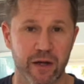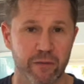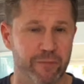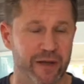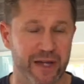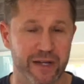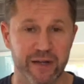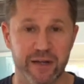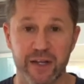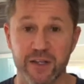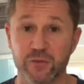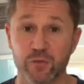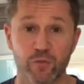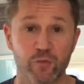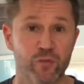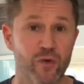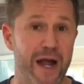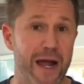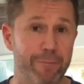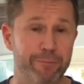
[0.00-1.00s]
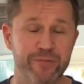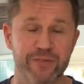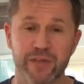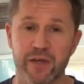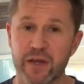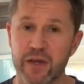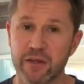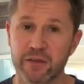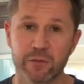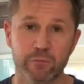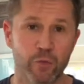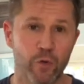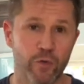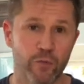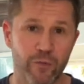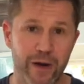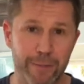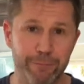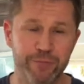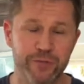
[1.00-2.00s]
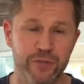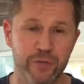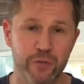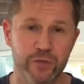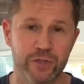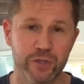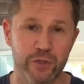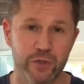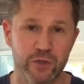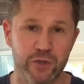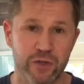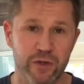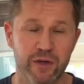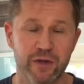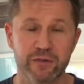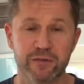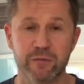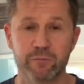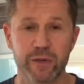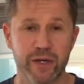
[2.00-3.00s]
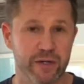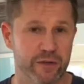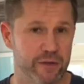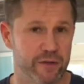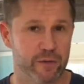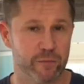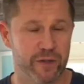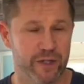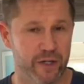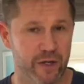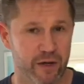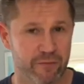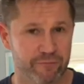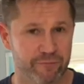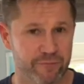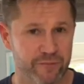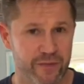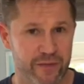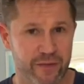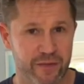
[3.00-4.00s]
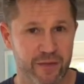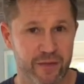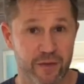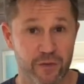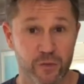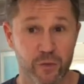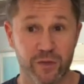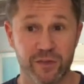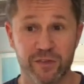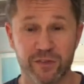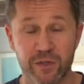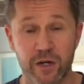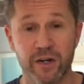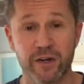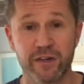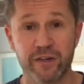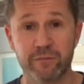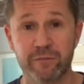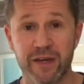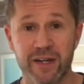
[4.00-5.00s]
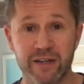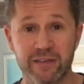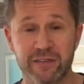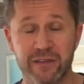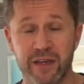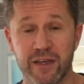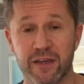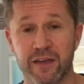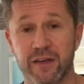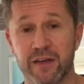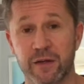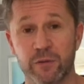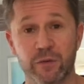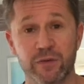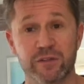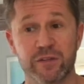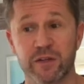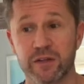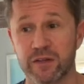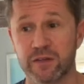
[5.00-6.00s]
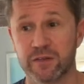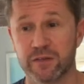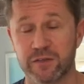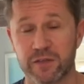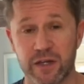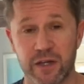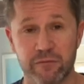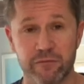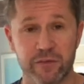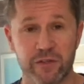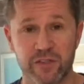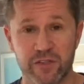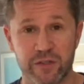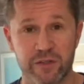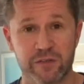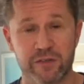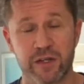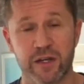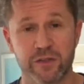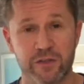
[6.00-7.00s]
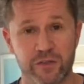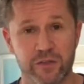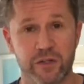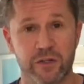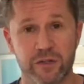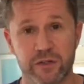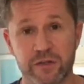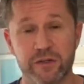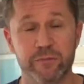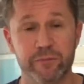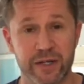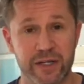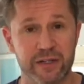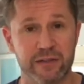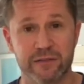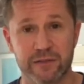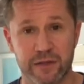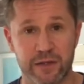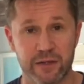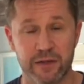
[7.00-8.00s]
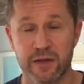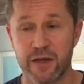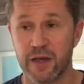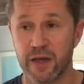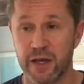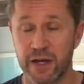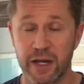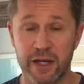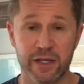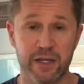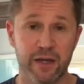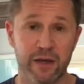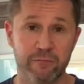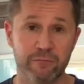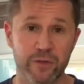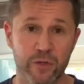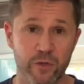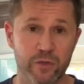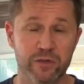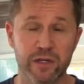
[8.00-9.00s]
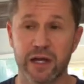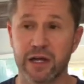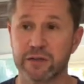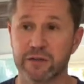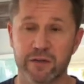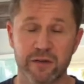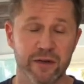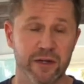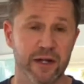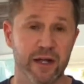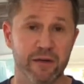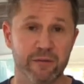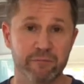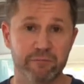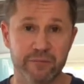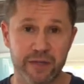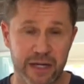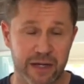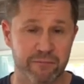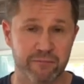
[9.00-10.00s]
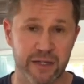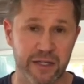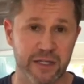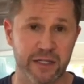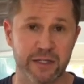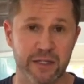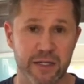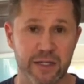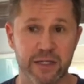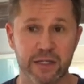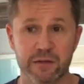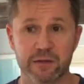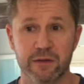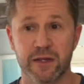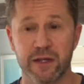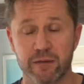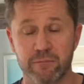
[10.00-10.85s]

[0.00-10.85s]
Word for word: at it. It's reps. The more reps you do, the better you become. So I started to meditate, and I will tell you this, ever since I started to meditate, and I am no doctor and I am not making any claim,